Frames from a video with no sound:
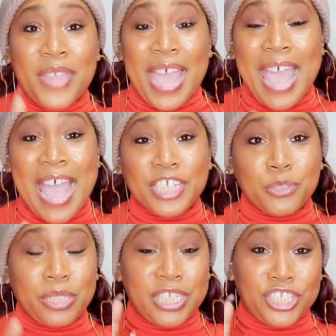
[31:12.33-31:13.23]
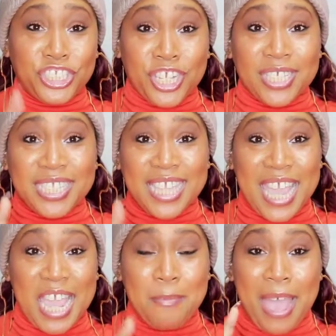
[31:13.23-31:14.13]
That actually just
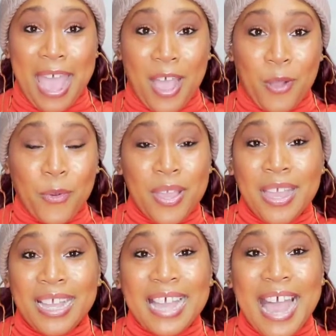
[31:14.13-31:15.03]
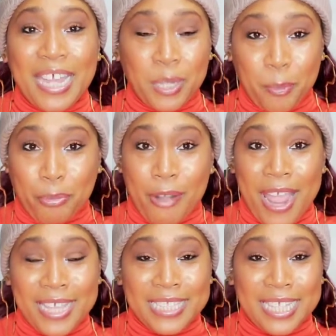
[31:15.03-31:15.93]
came out. Kyla
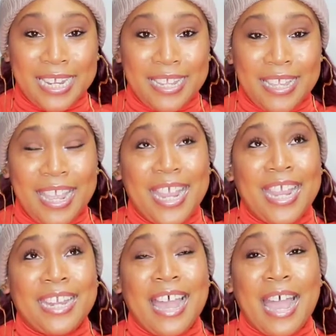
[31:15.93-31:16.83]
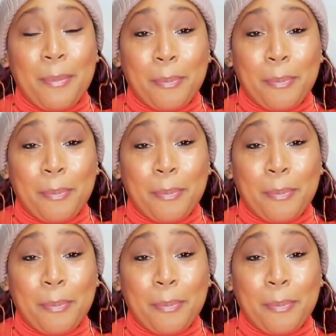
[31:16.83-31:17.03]
Pratt is in it, and I